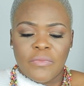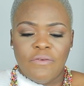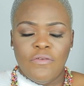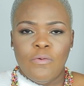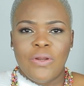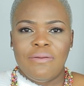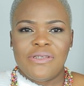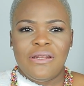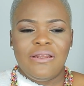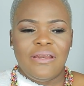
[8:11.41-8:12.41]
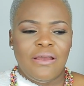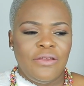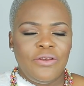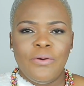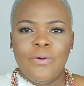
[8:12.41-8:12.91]
You know, when I'm sitting down,
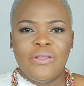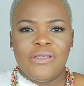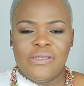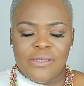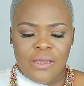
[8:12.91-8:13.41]
you know, all this